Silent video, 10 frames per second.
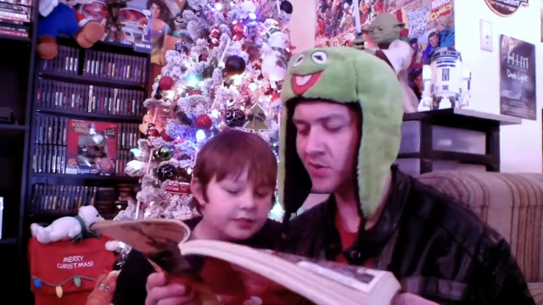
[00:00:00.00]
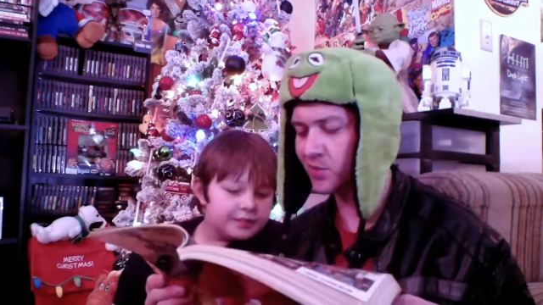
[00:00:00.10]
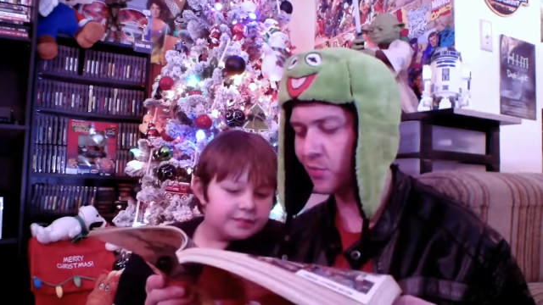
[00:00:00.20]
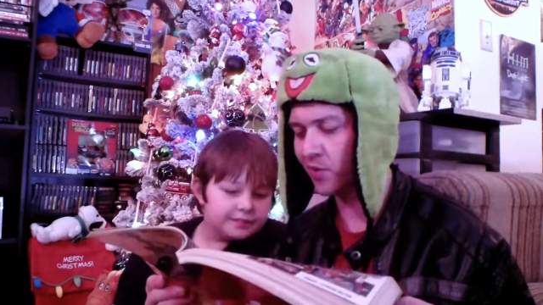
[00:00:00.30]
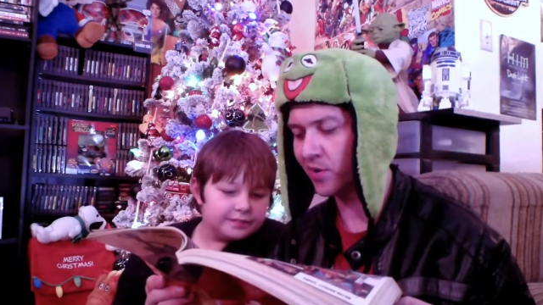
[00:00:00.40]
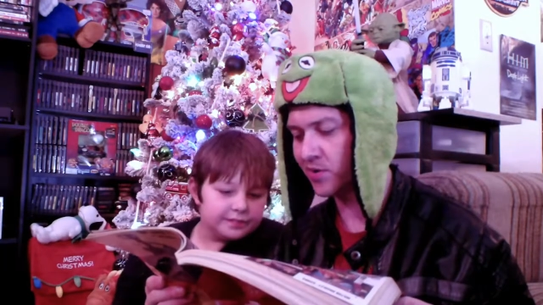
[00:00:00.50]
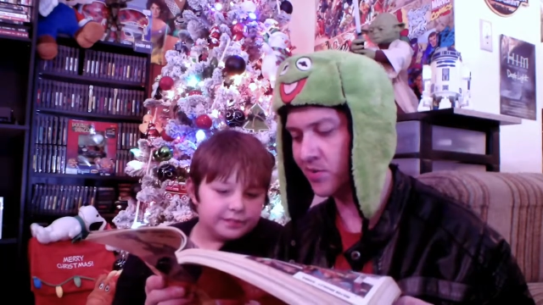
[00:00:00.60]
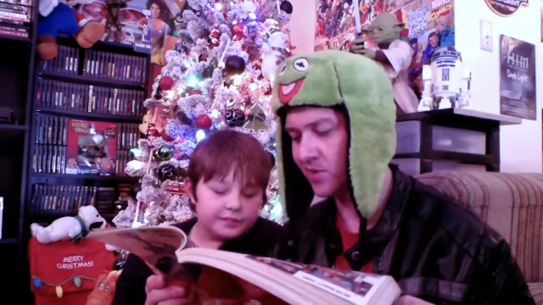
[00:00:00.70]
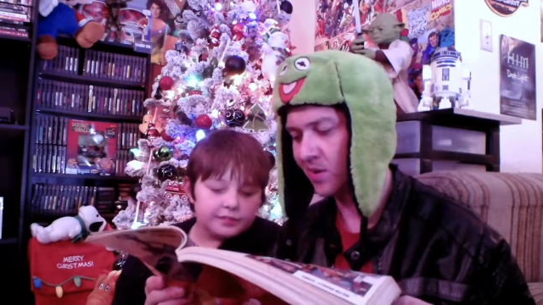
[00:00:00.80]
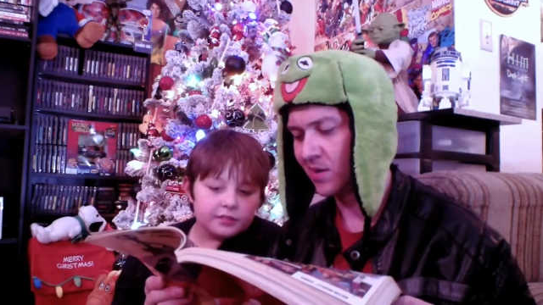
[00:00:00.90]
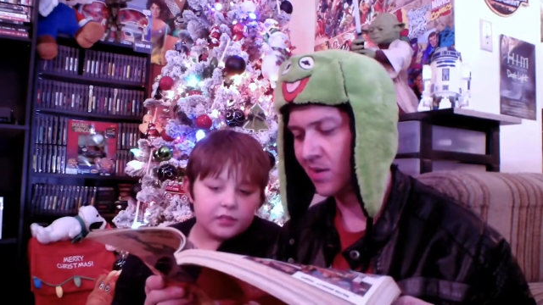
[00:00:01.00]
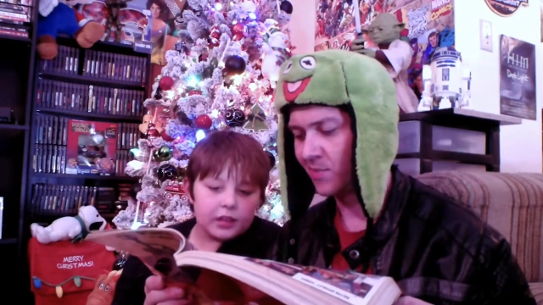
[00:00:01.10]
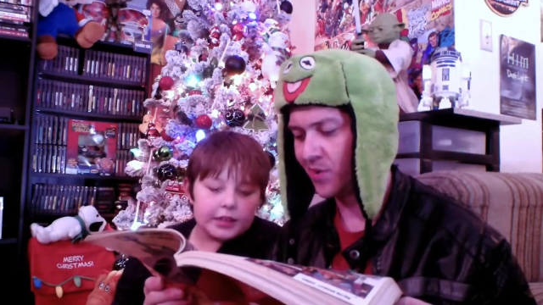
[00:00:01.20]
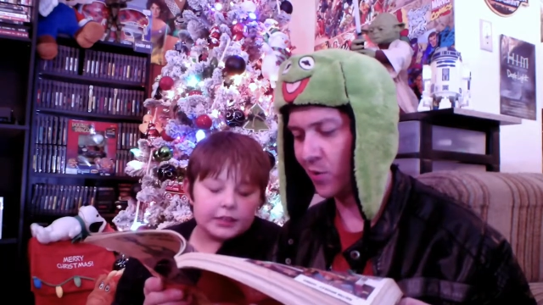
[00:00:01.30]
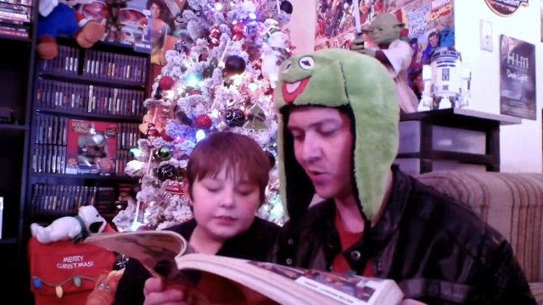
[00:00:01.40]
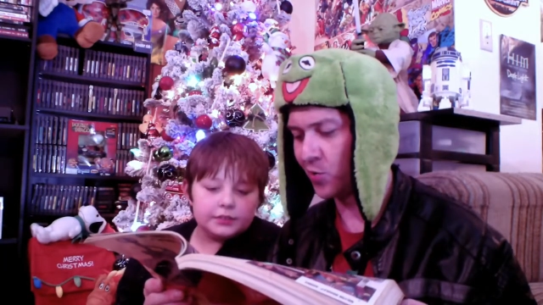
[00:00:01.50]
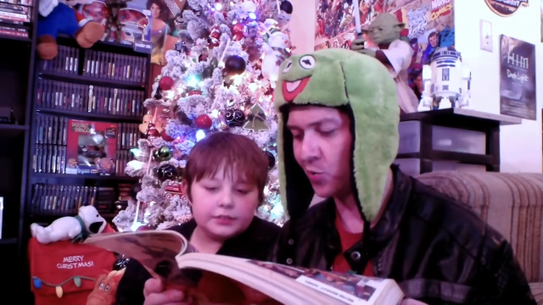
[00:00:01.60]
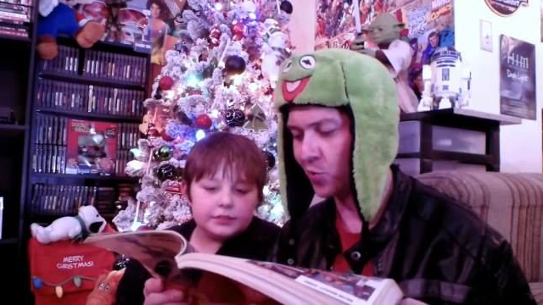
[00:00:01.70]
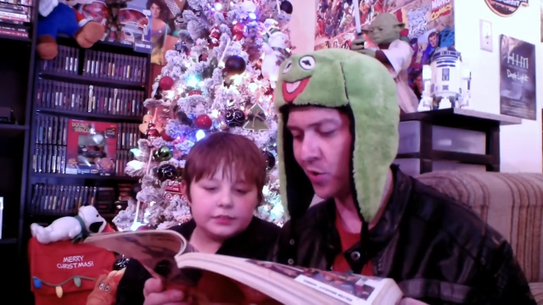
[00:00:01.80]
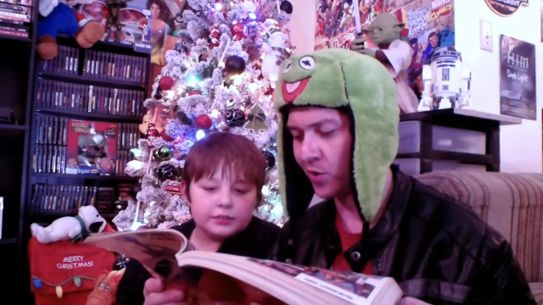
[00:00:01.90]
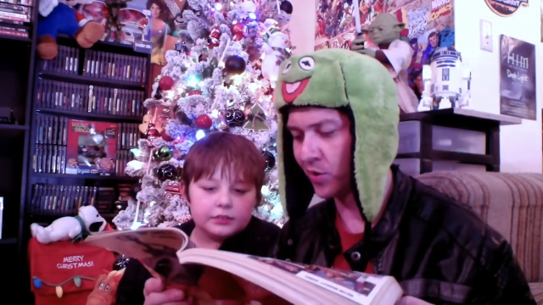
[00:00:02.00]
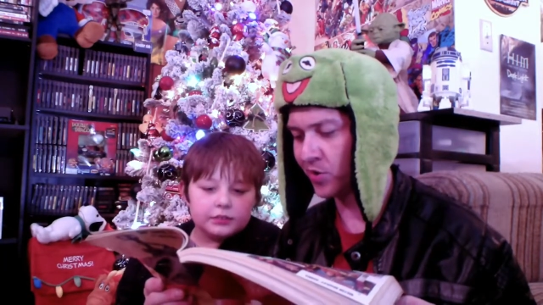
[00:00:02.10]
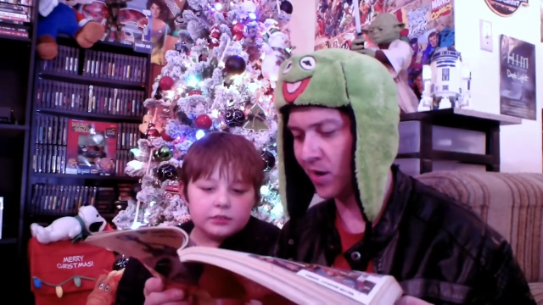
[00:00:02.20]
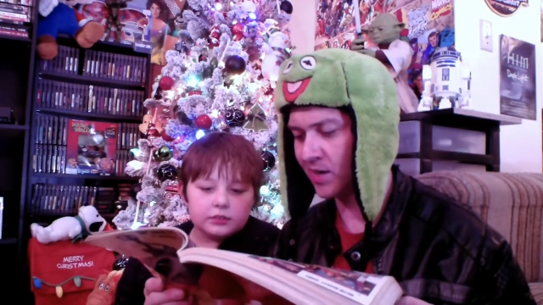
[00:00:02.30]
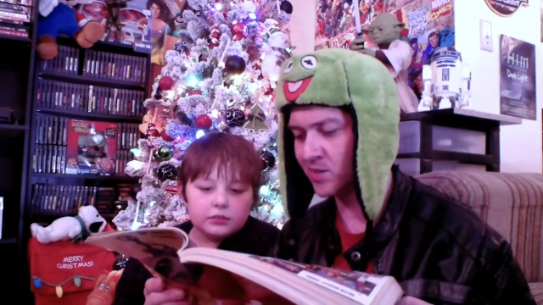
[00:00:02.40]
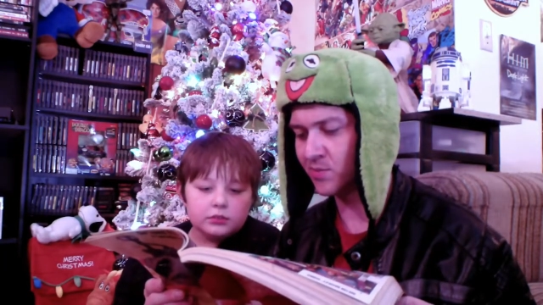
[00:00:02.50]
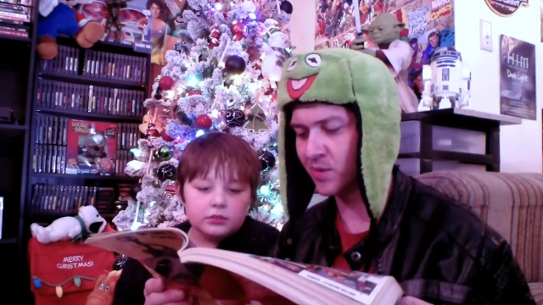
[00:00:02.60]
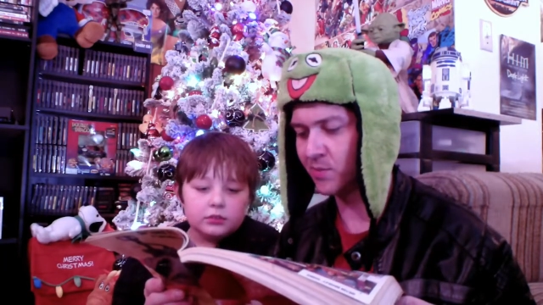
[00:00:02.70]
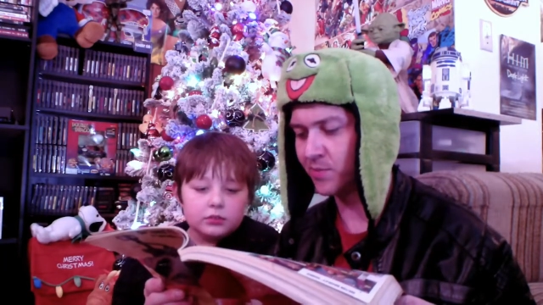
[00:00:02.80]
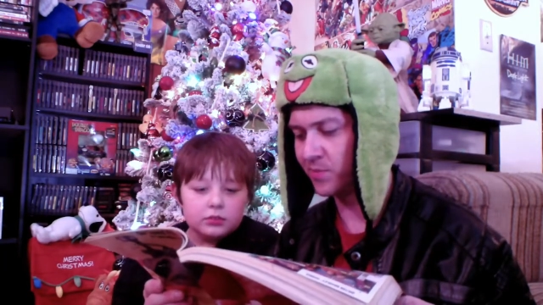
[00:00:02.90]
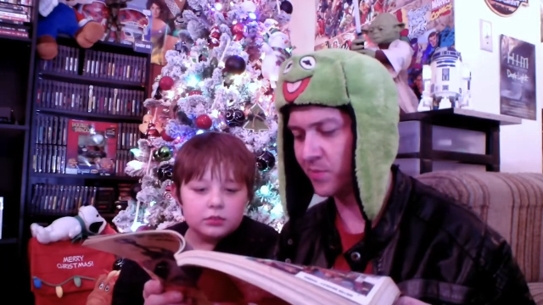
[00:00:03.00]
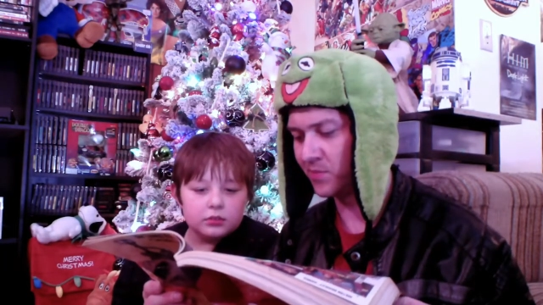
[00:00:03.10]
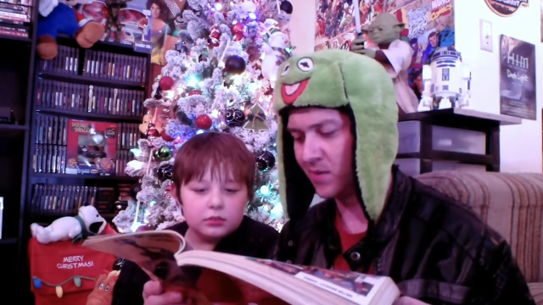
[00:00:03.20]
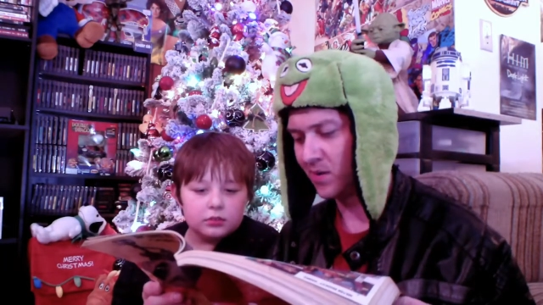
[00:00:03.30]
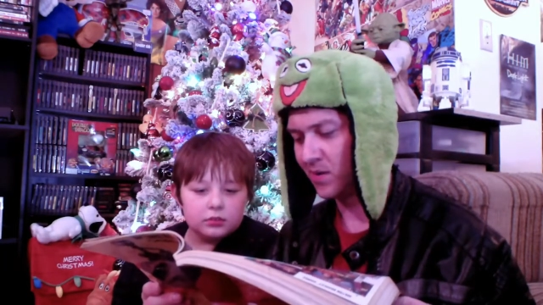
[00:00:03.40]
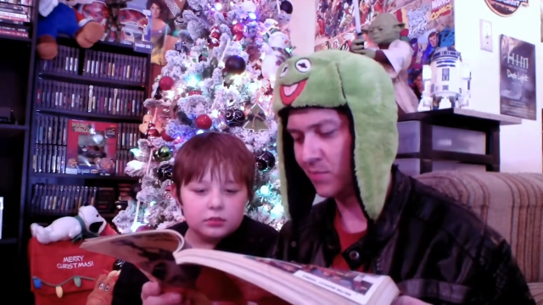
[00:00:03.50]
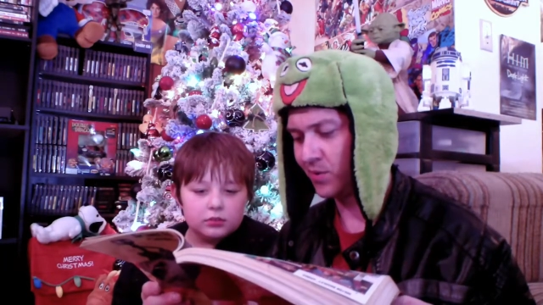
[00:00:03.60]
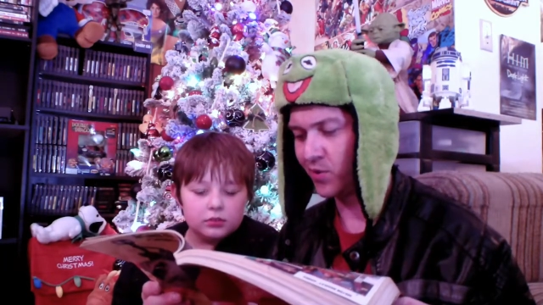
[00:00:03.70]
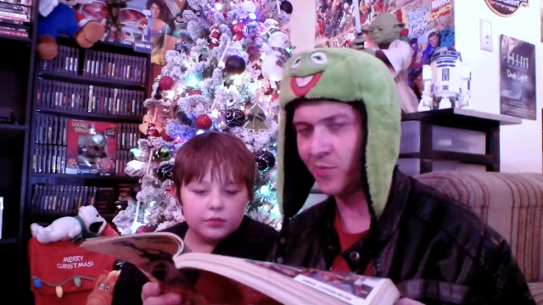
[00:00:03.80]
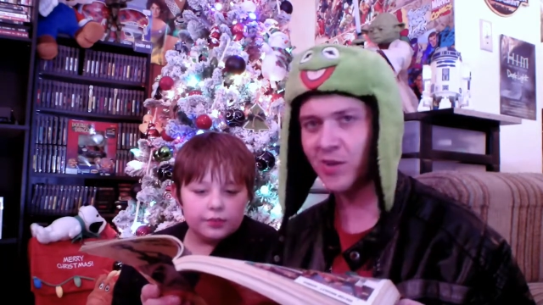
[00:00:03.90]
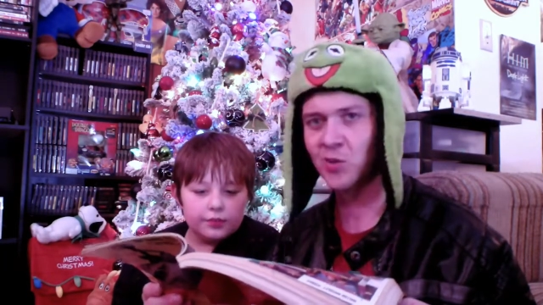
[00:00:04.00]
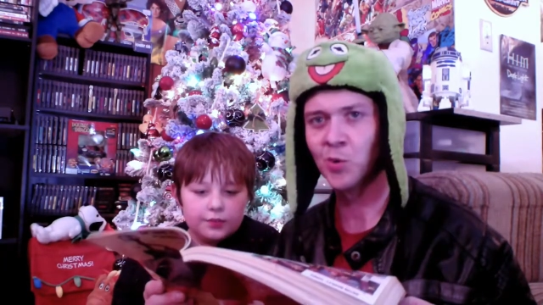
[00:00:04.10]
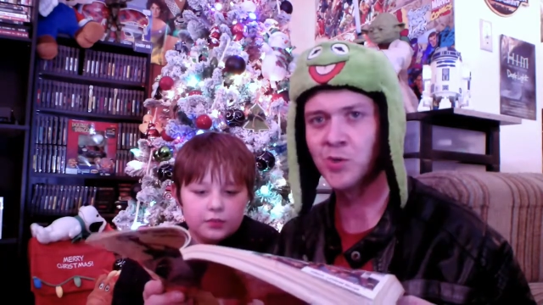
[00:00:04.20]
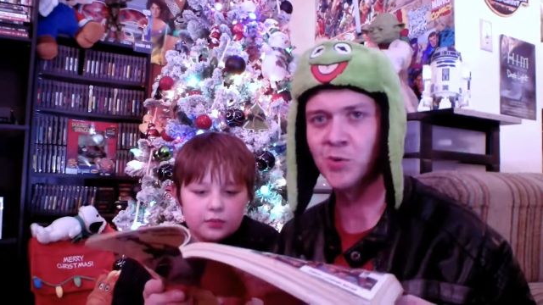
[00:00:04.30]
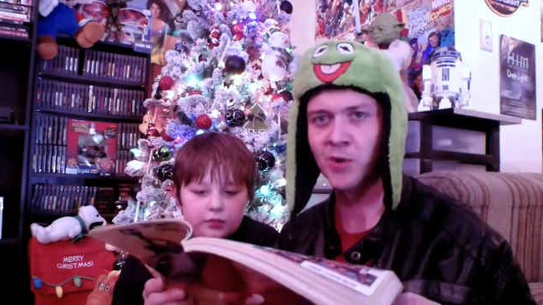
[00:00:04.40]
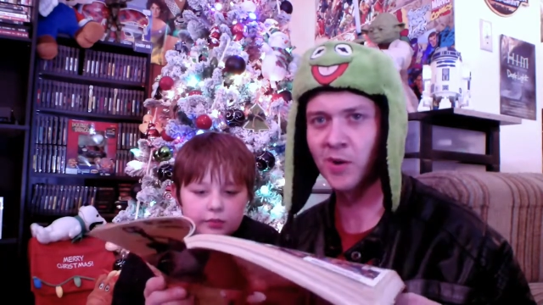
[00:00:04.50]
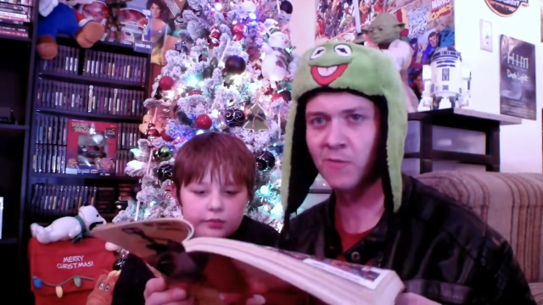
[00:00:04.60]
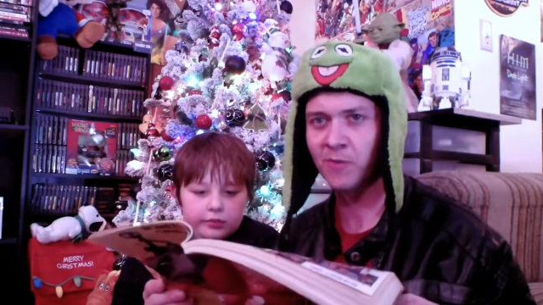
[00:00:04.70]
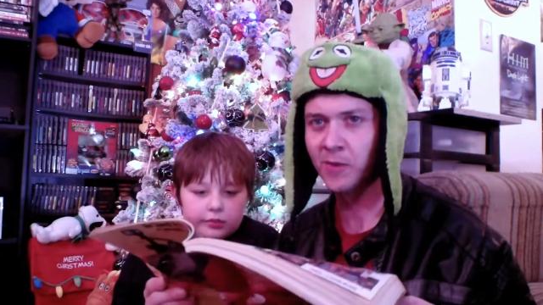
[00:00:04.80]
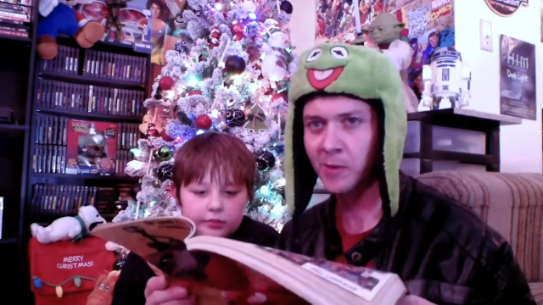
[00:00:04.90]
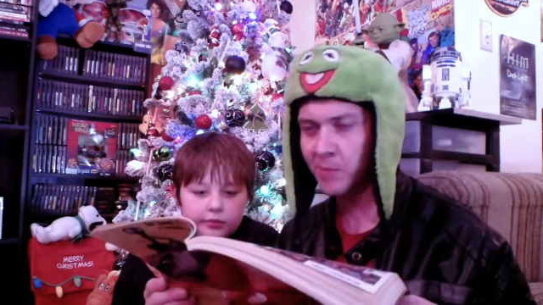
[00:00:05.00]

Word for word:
Speaker 1: somewhere because they were cool. They looked awesome. I played with my toys around it for a little